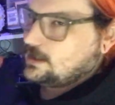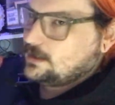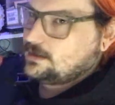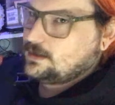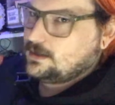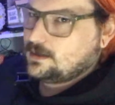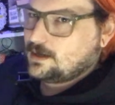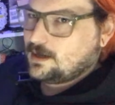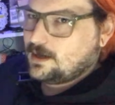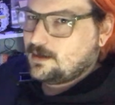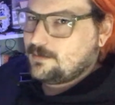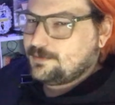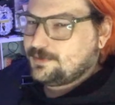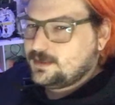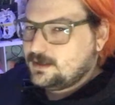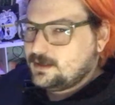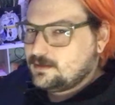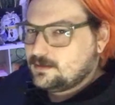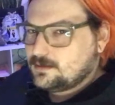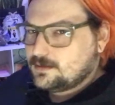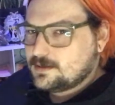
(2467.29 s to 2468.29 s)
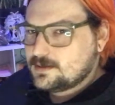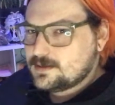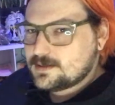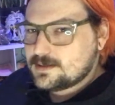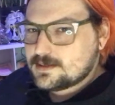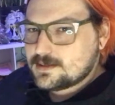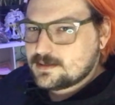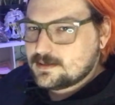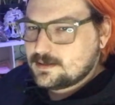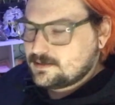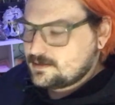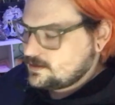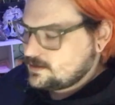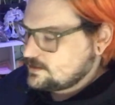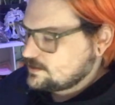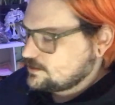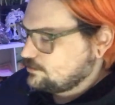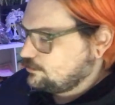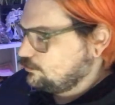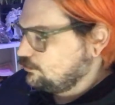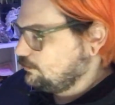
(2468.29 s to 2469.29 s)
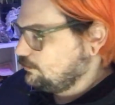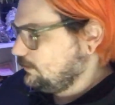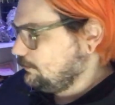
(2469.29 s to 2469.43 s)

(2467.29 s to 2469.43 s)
I think consistency is cool.